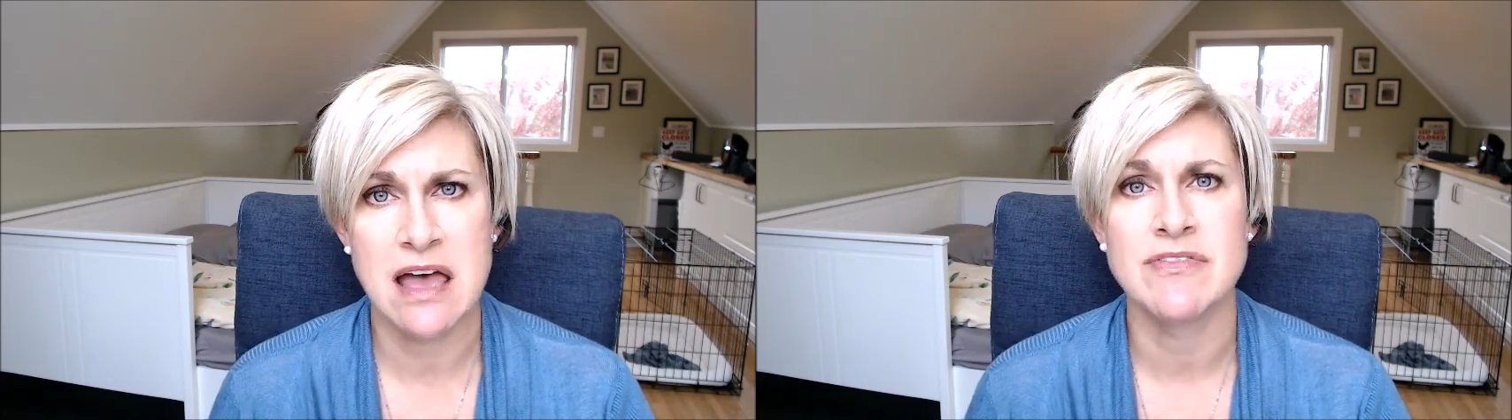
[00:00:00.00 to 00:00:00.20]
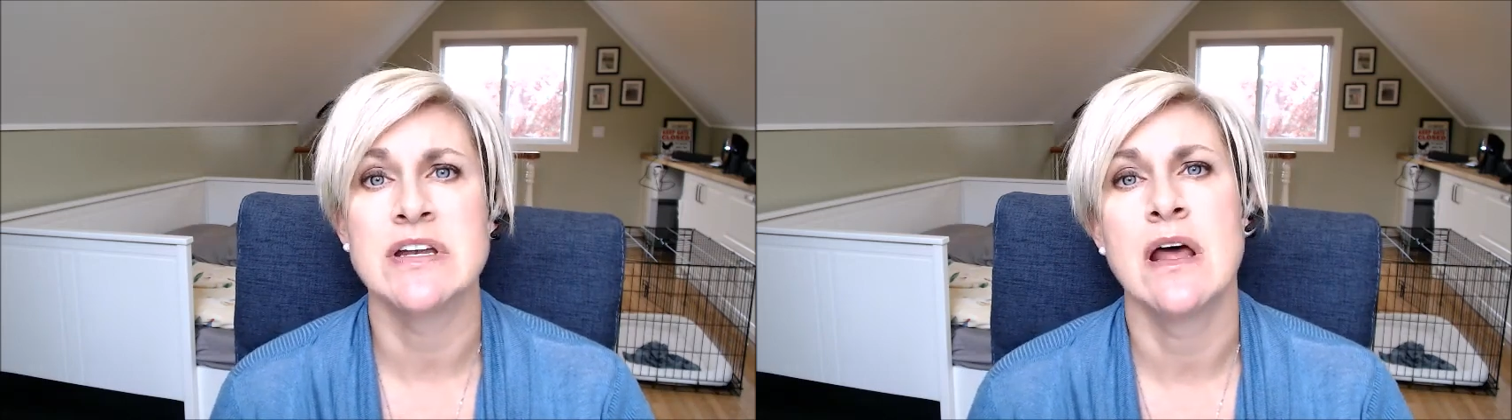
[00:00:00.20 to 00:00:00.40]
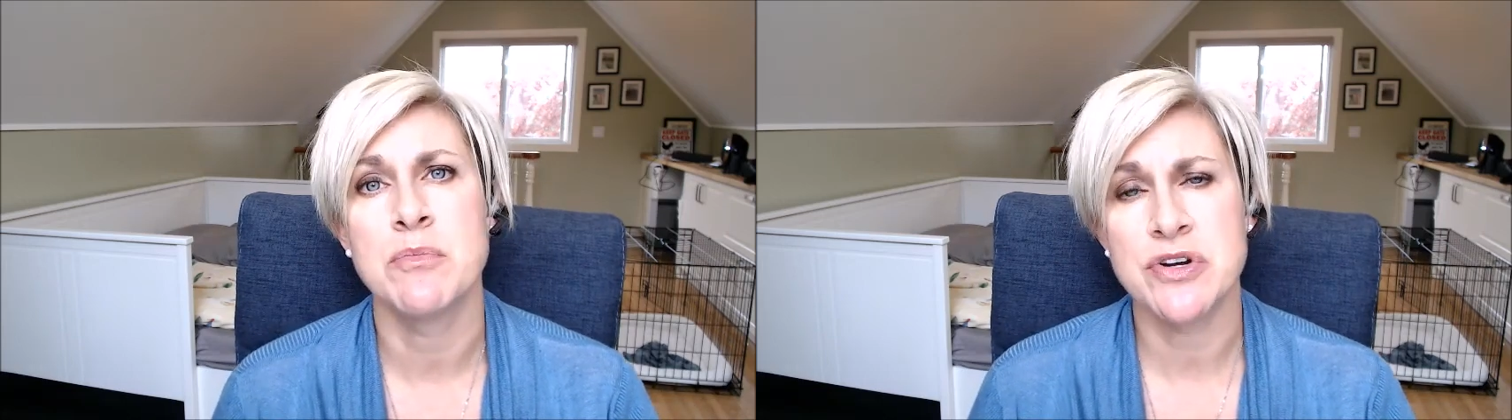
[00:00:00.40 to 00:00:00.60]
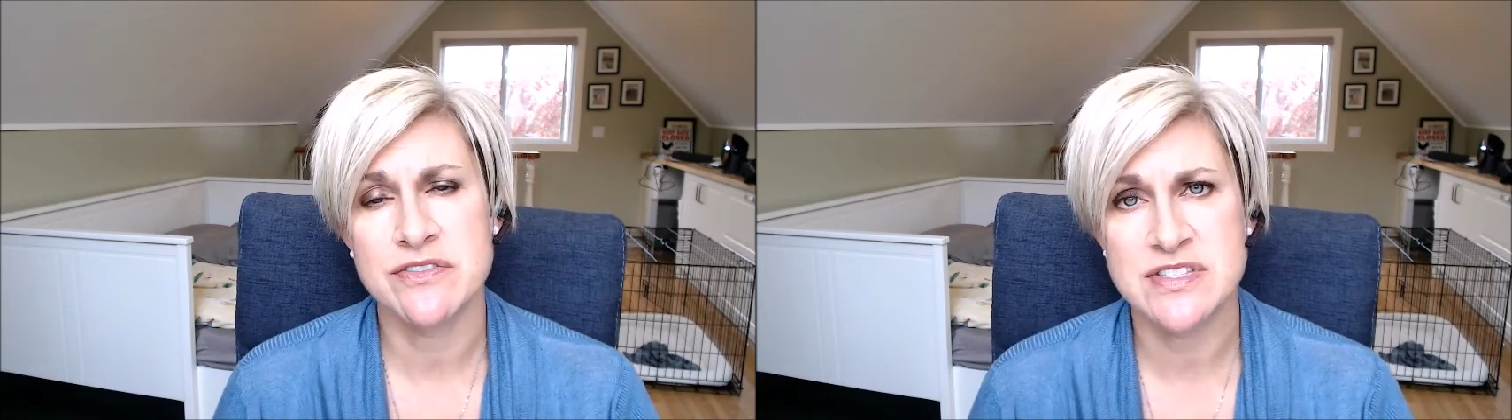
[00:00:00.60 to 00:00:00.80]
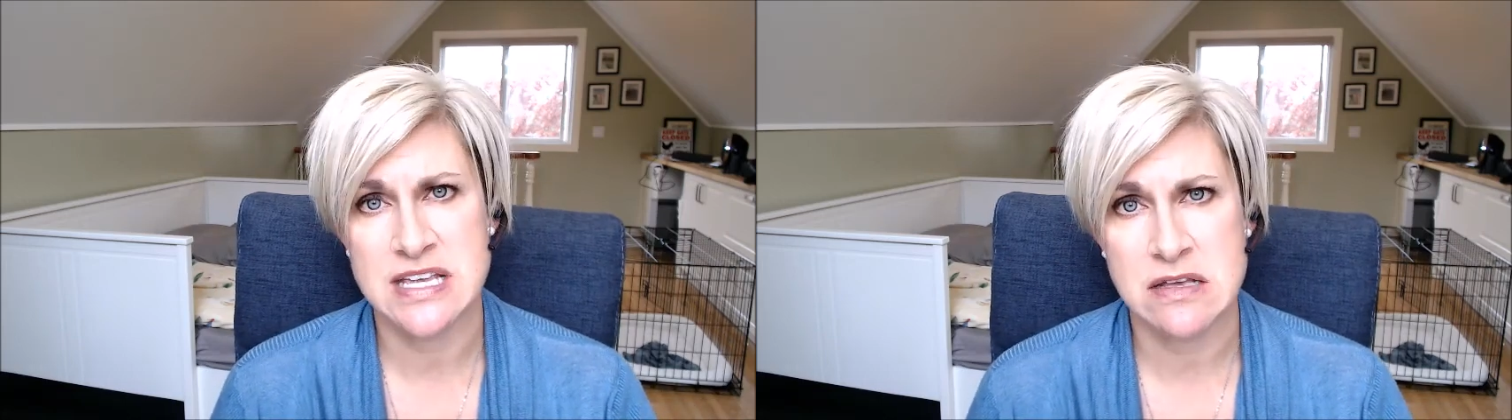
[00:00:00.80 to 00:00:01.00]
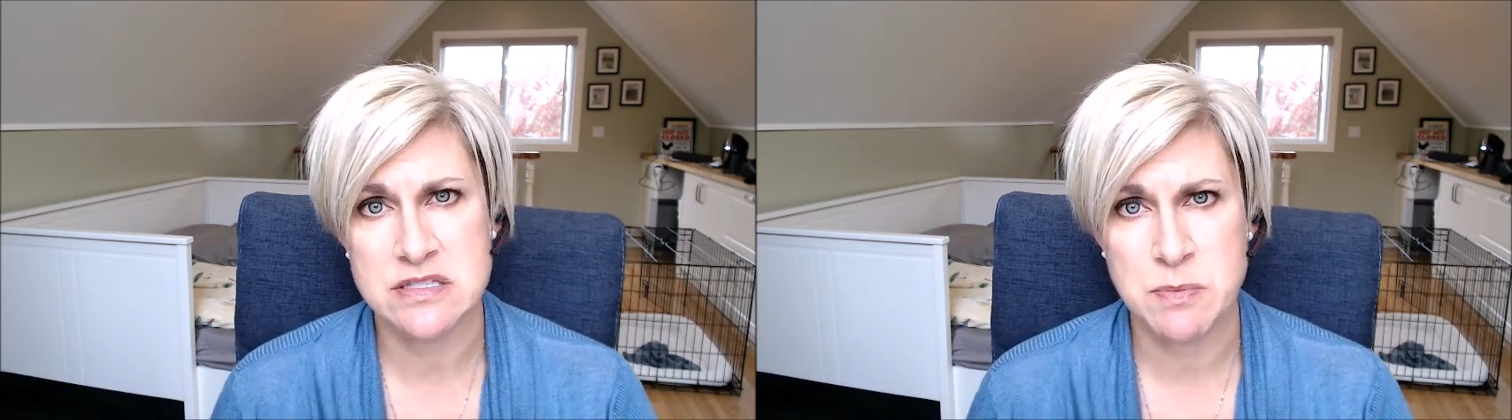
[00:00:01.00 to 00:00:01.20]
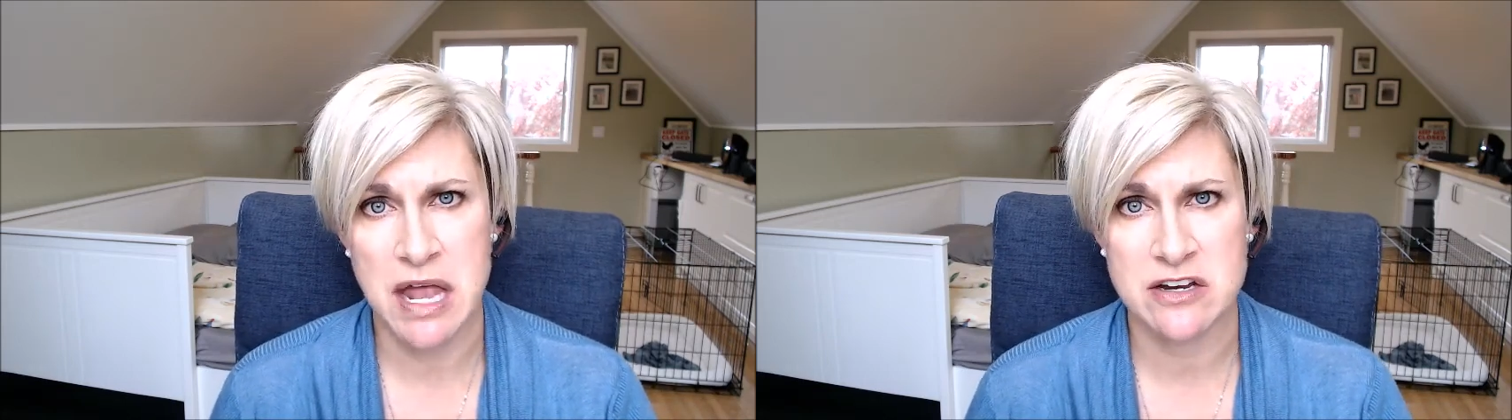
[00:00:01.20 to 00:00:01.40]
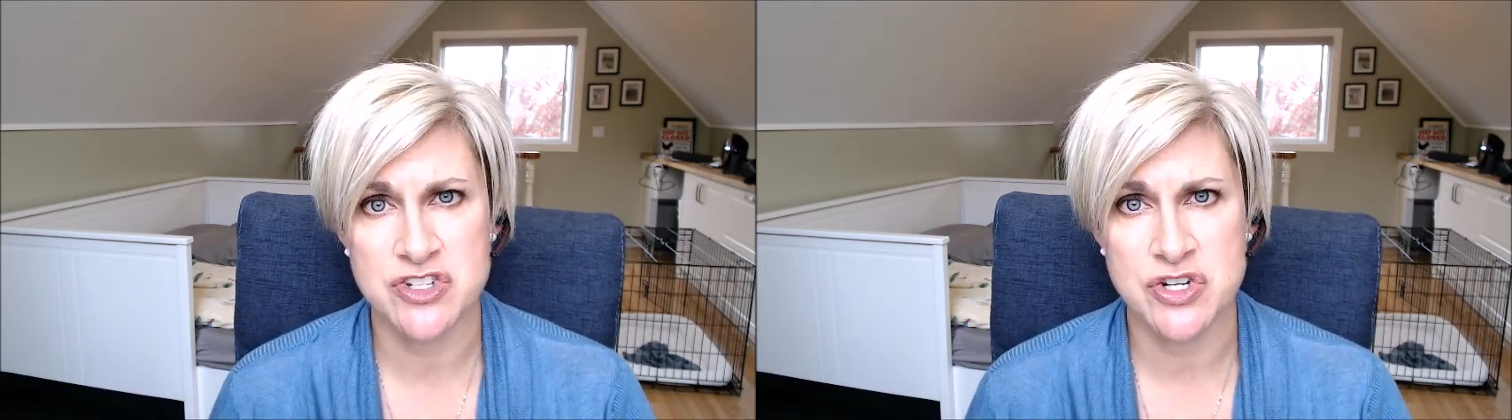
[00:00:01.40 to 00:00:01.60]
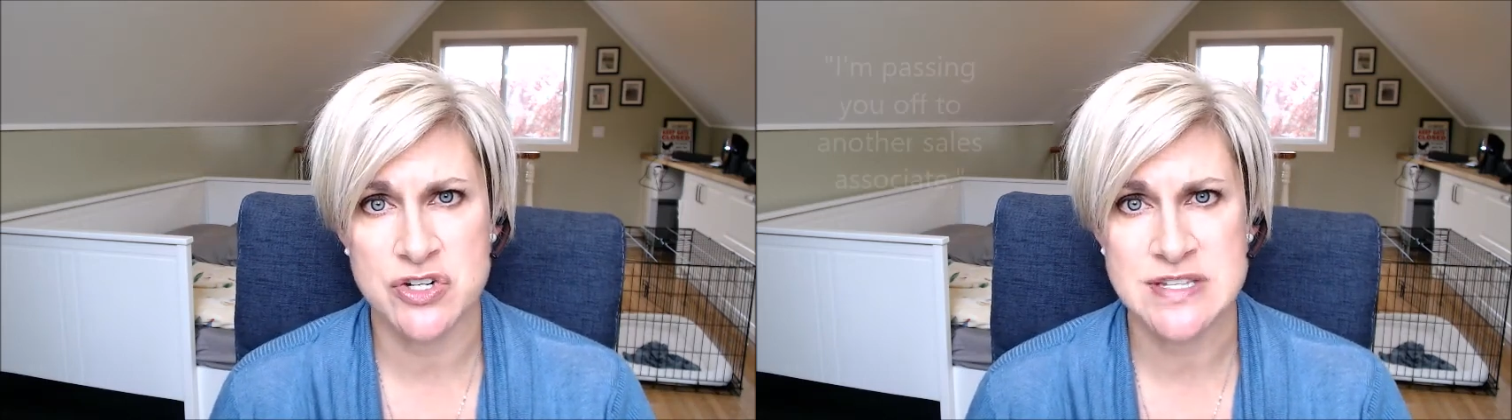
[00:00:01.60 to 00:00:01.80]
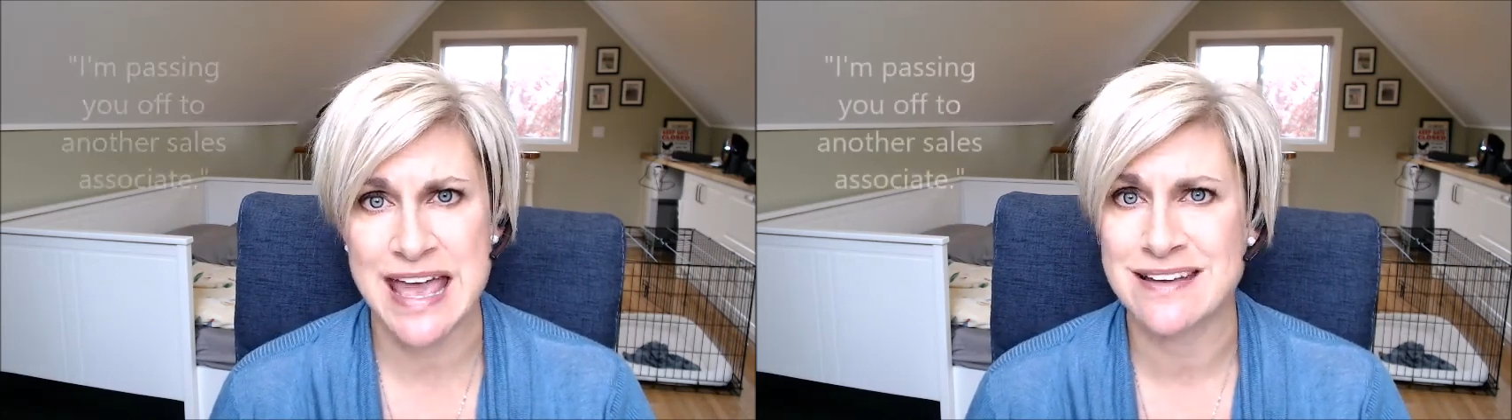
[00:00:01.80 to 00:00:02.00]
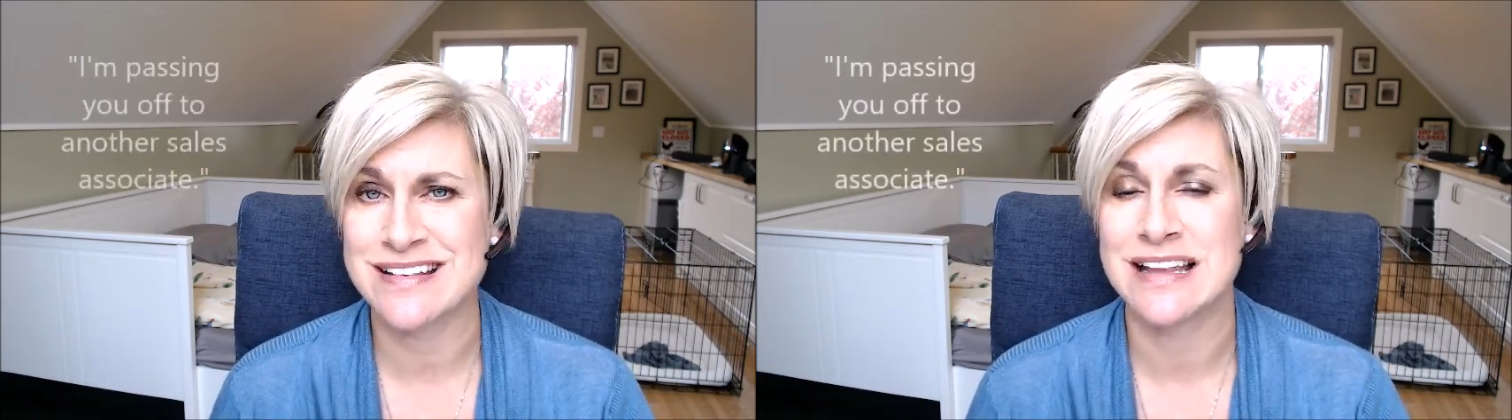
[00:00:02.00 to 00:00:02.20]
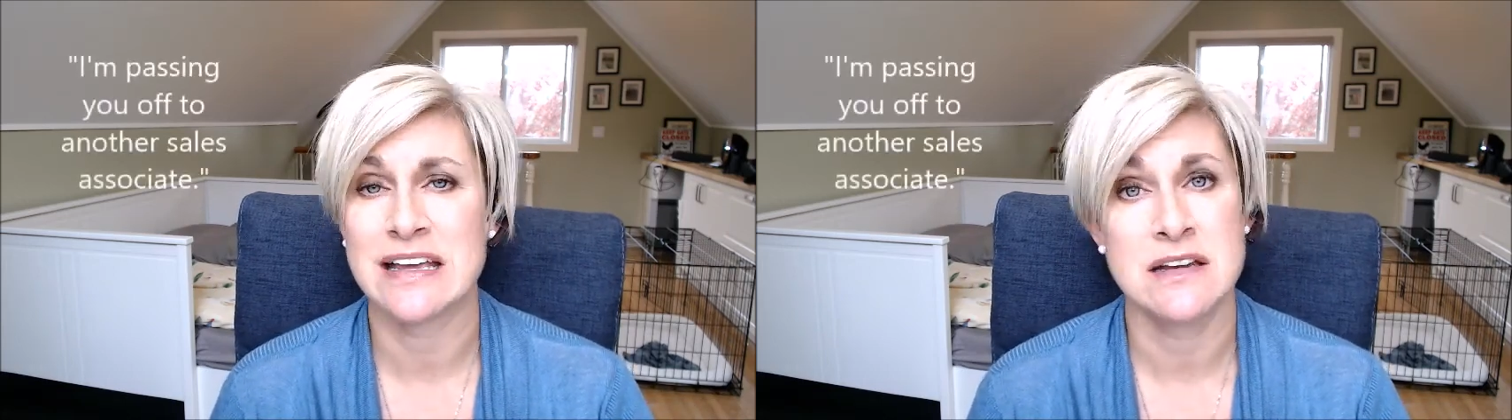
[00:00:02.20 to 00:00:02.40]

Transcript: have a number of sales managers handling